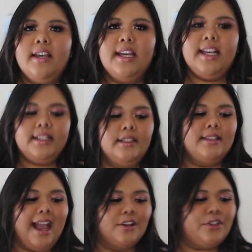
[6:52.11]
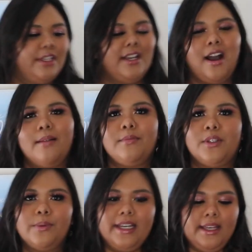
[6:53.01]
It actually
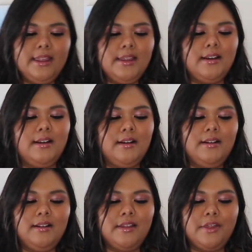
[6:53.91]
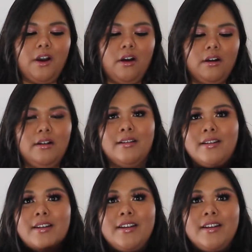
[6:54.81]
comes with a thong,